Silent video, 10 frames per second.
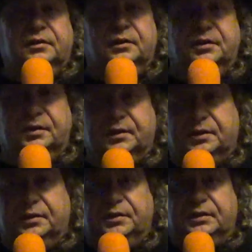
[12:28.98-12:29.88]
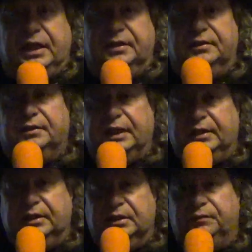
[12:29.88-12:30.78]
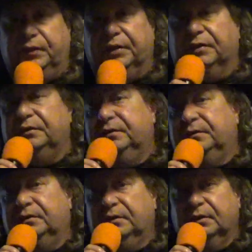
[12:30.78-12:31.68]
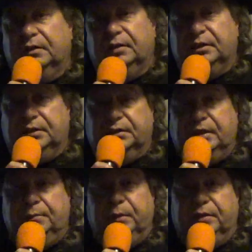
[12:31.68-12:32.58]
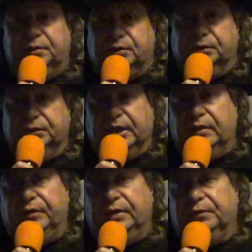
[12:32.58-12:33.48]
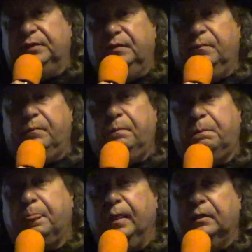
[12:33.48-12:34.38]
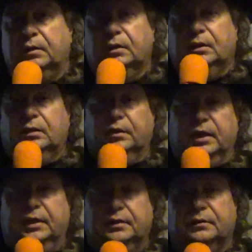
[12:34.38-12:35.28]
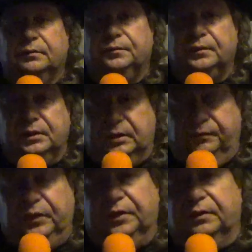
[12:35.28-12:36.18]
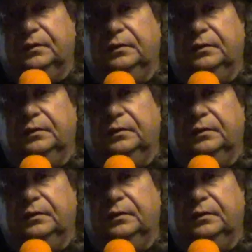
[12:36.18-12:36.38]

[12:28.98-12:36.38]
is Satan. Satan is fear. This is keeping your souls out of heaven, okay? Is the fear